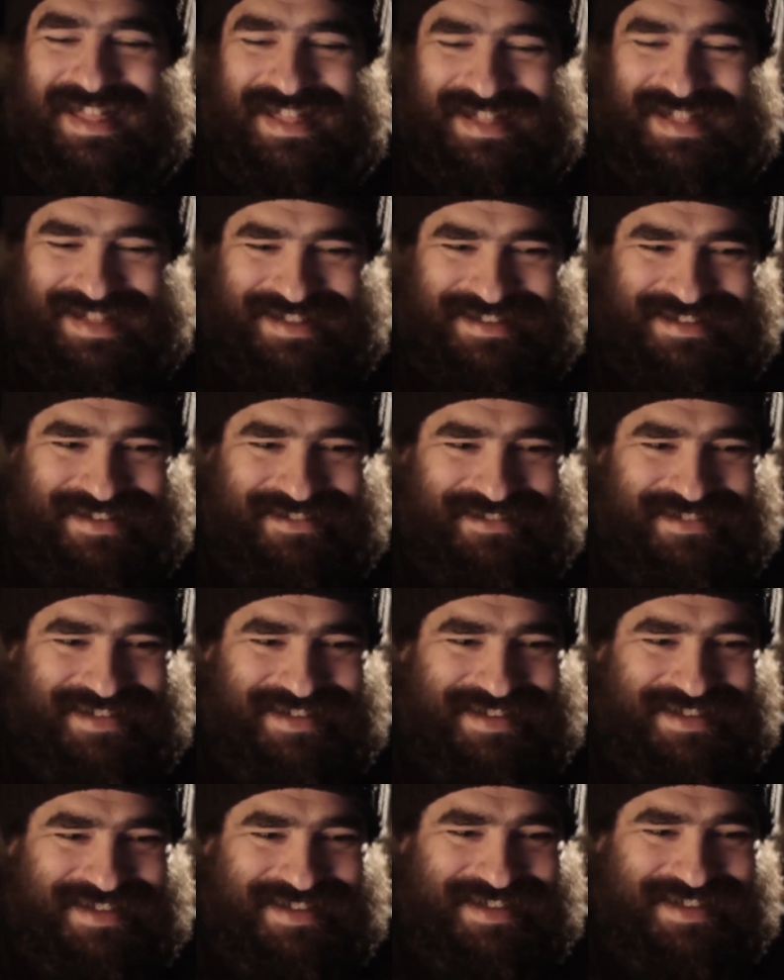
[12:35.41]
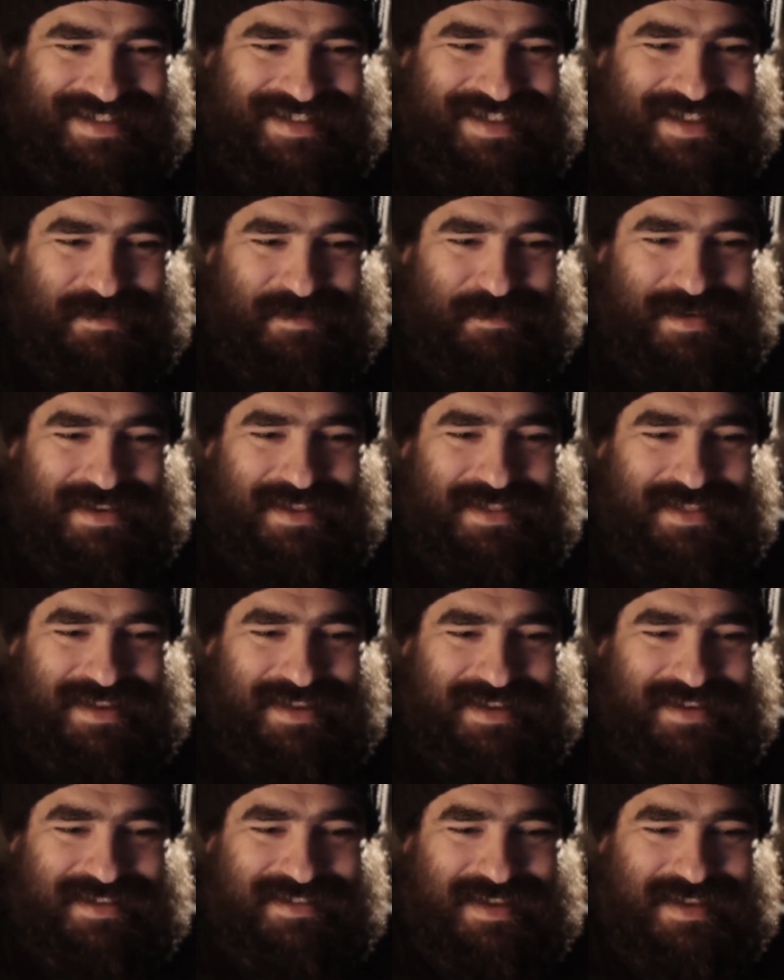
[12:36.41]
Let's have a look. Many
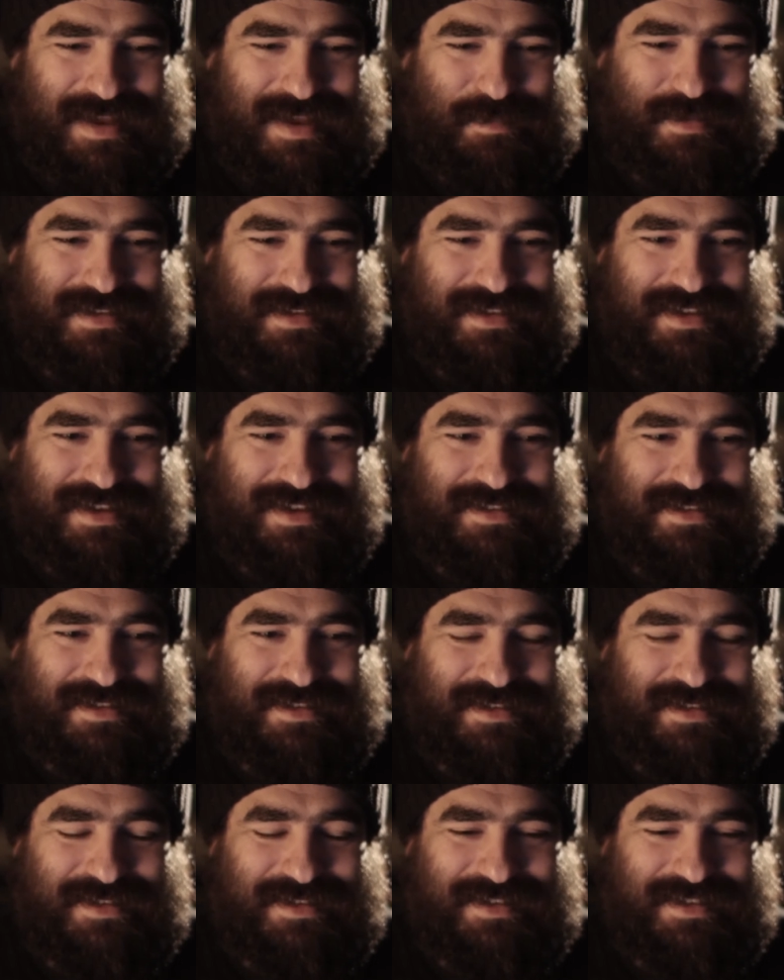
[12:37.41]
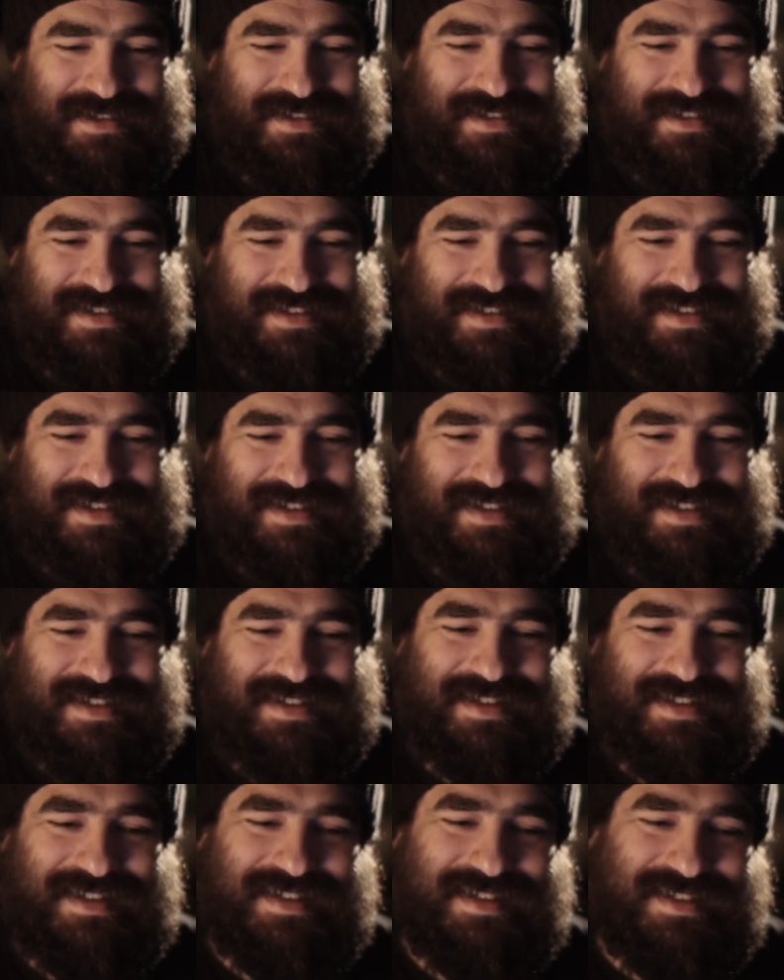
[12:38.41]
thanks. Happy New Year to you too.
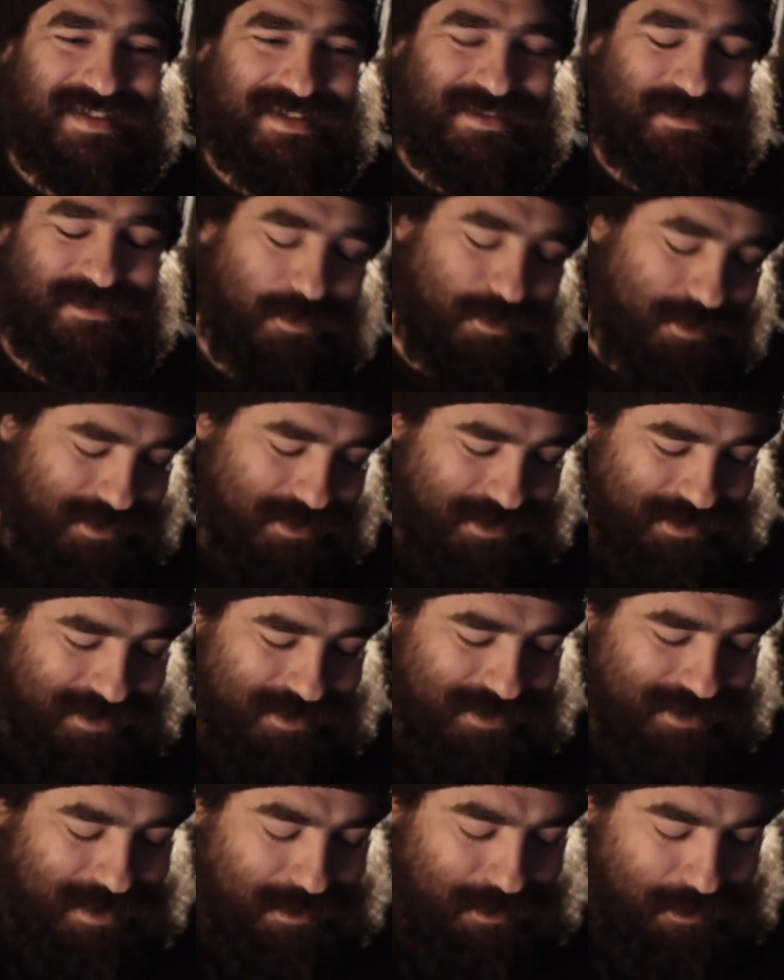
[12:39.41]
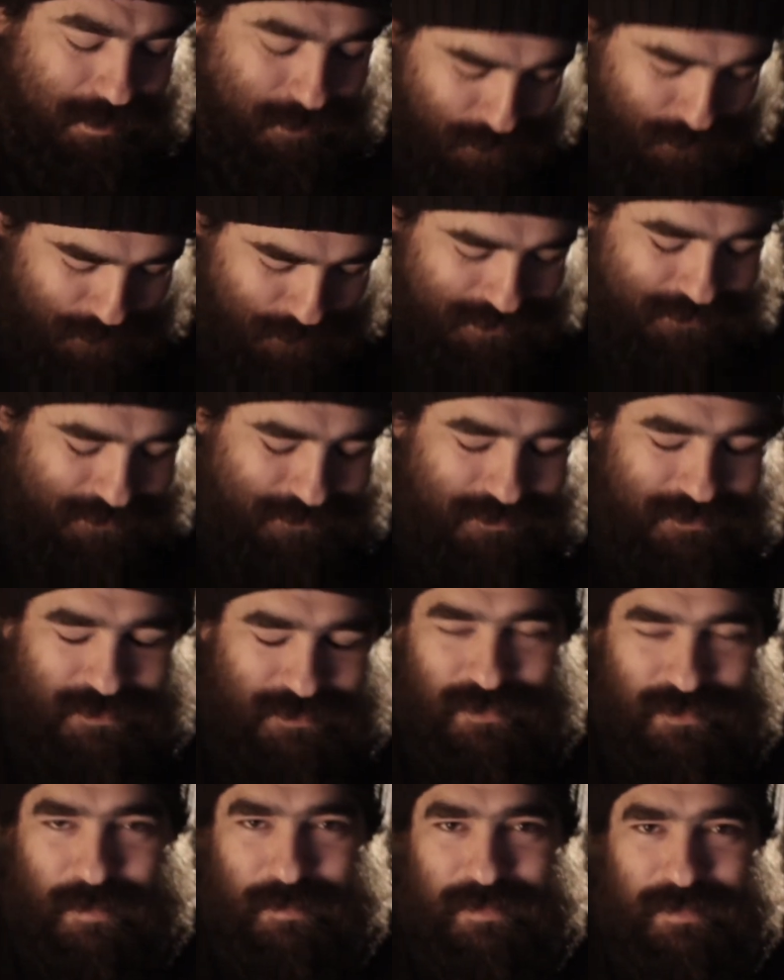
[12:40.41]
I'll reply. Oops,
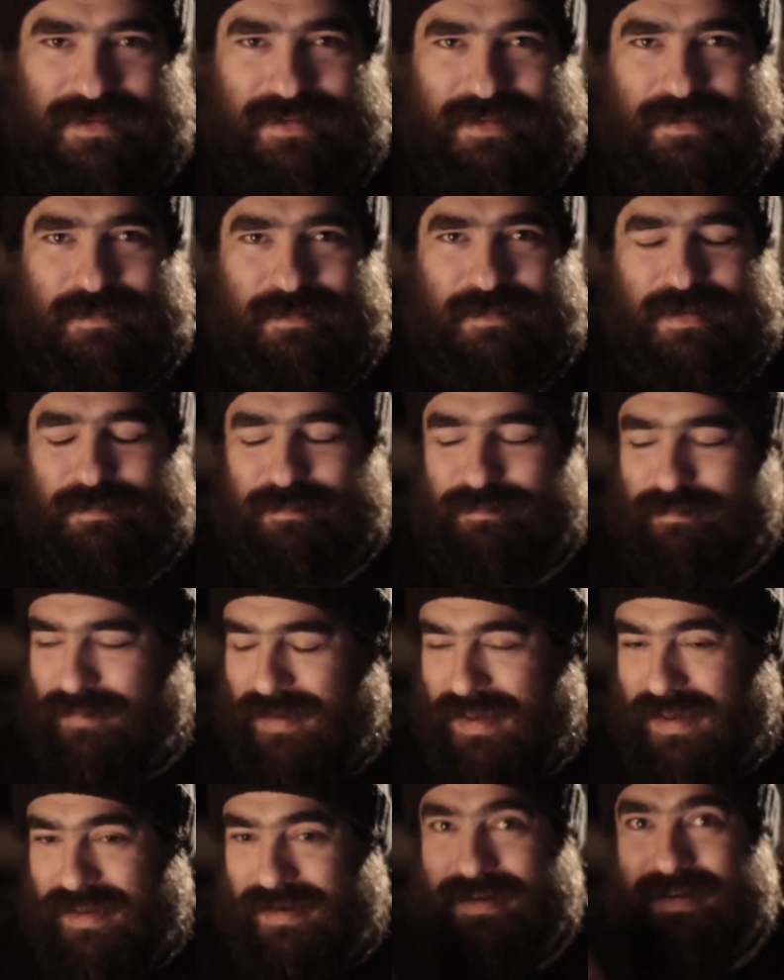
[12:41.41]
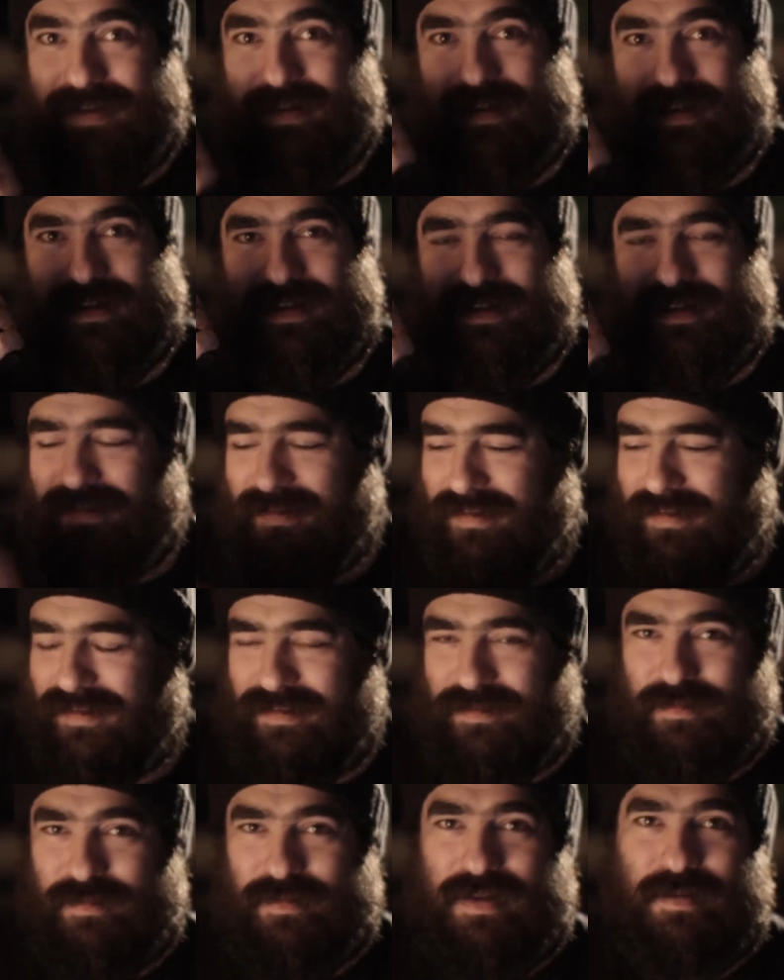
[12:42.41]
dropped my pen. This
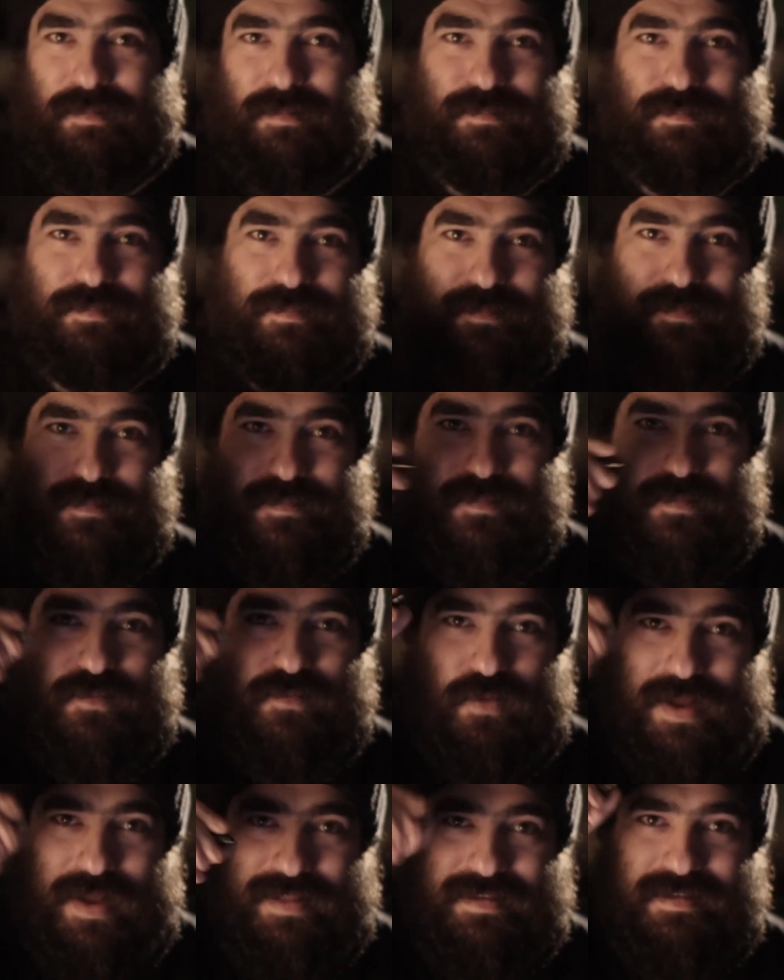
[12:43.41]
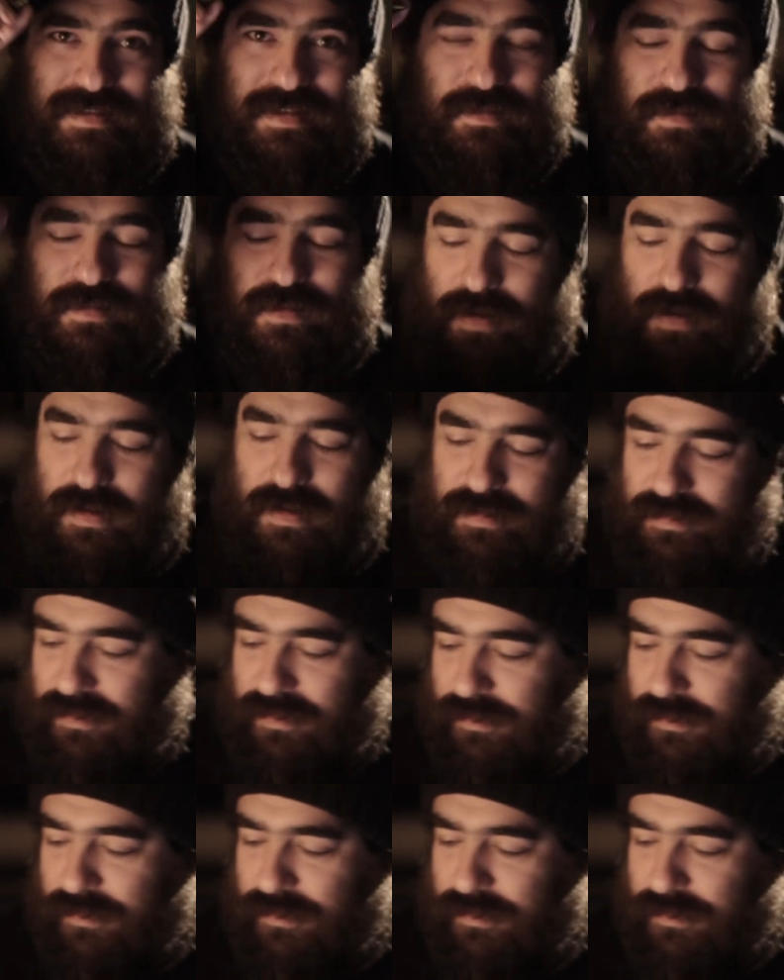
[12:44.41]
is for editing, video editing.